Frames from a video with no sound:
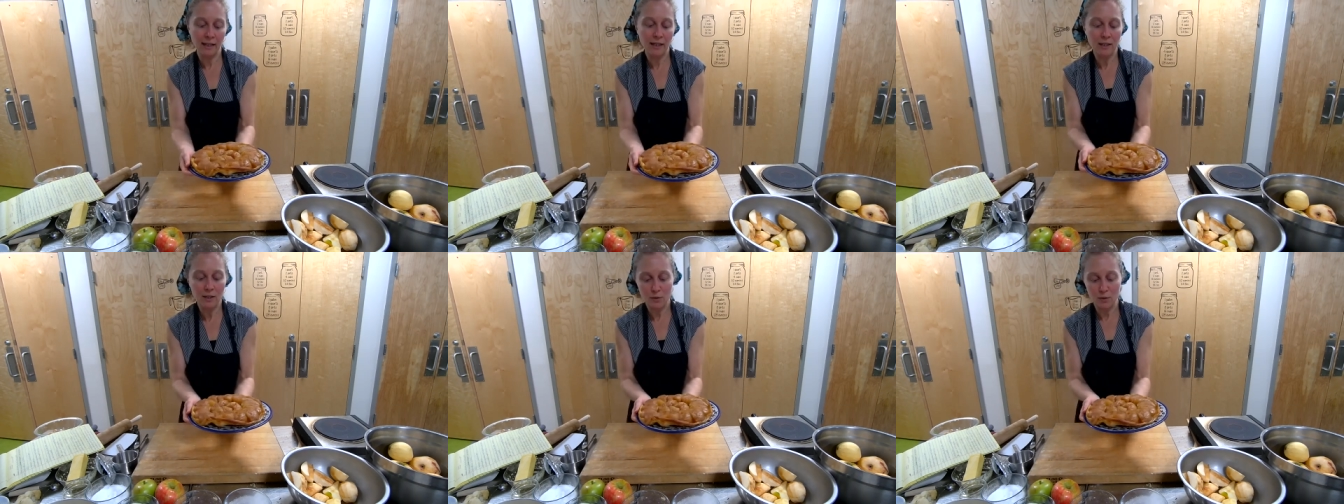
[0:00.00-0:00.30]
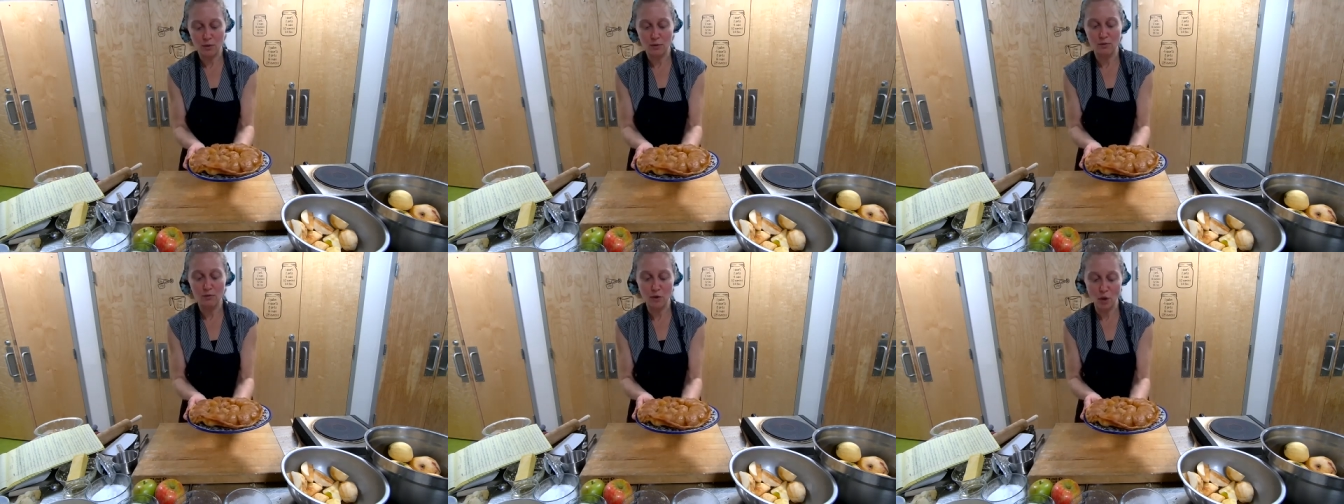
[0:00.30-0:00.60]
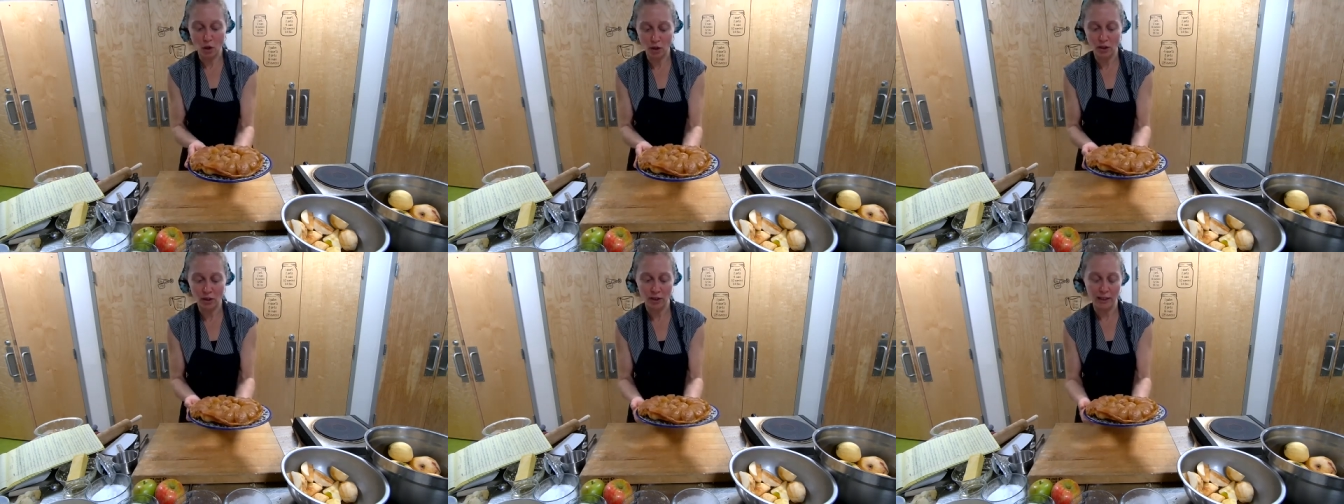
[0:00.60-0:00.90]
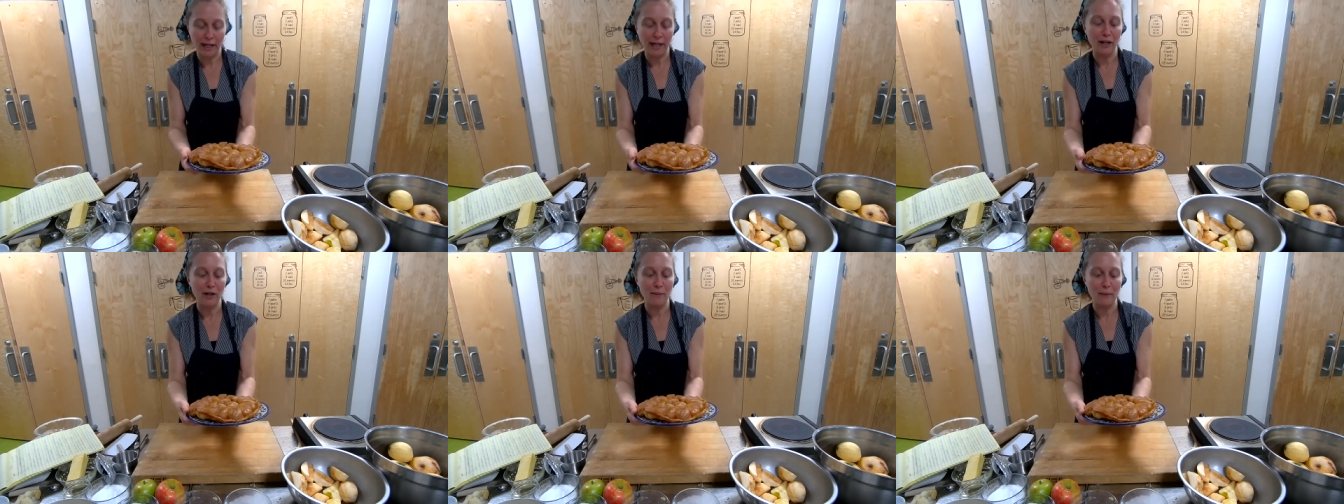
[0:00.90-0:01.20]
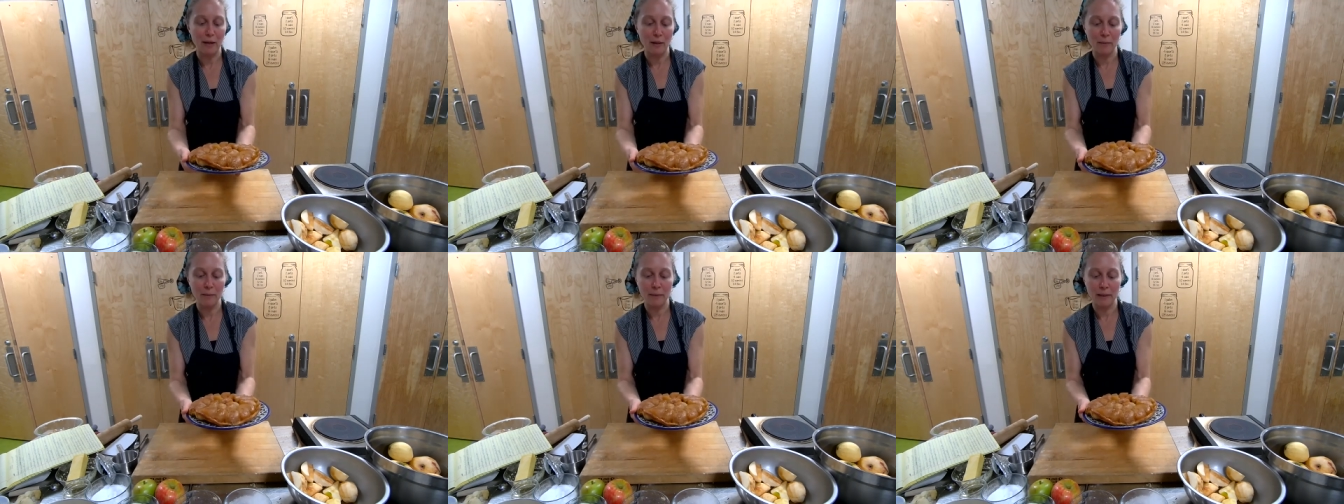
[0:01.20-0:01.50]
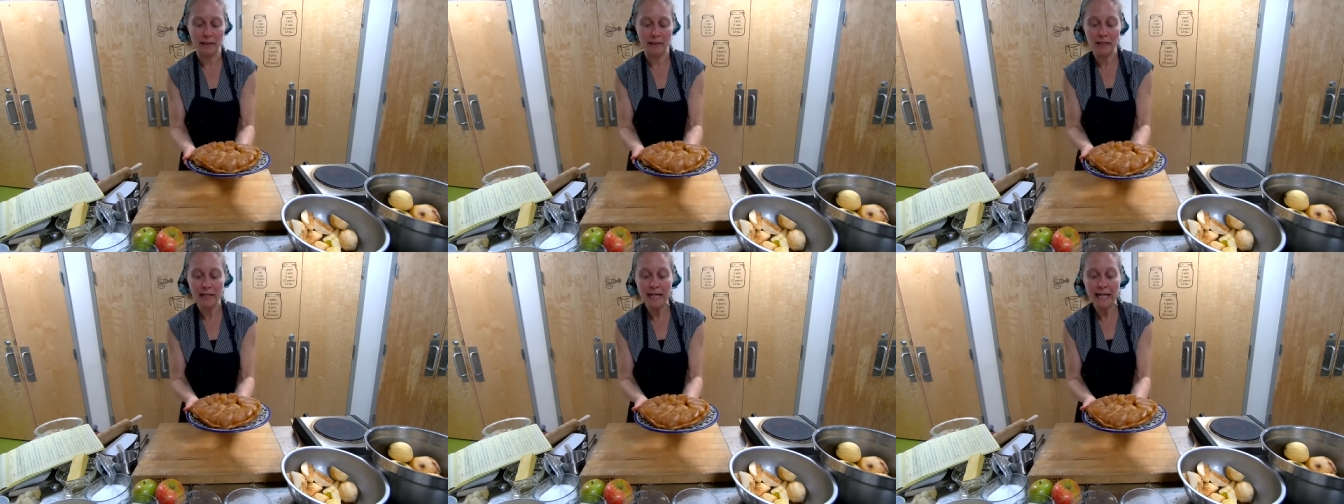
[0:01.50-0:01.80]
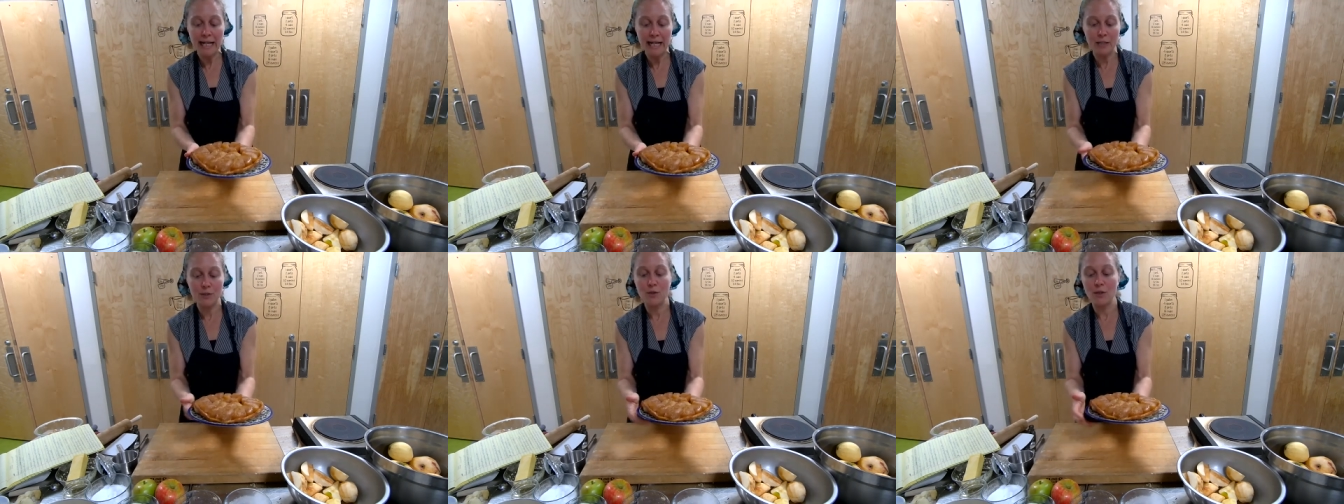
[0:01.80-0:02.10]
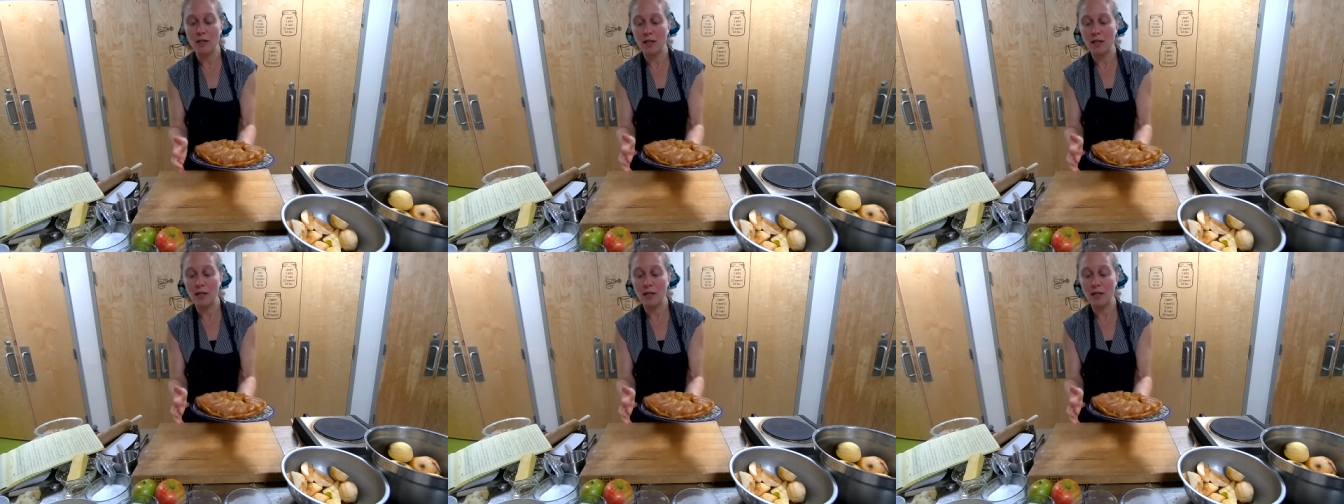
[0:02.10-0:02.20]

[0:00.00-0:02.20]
sort of darker caramel, but it's